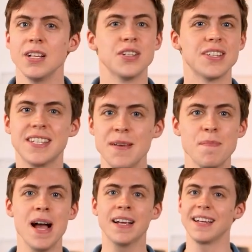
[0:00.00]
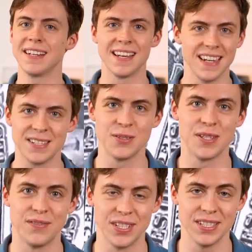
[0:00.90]
Just sit back and collect your
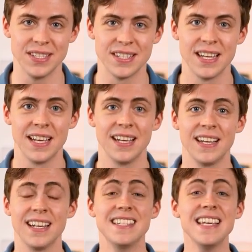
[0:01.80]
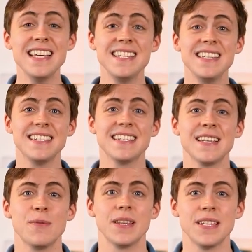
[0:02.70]
dividends. It's easy to
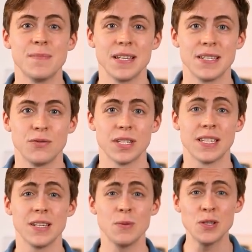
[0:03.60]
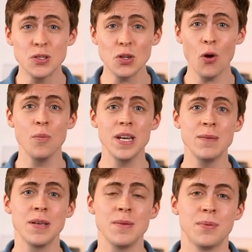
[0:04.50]
see why this message resonates with so
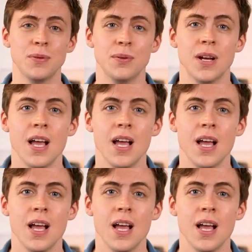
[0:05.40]
many people.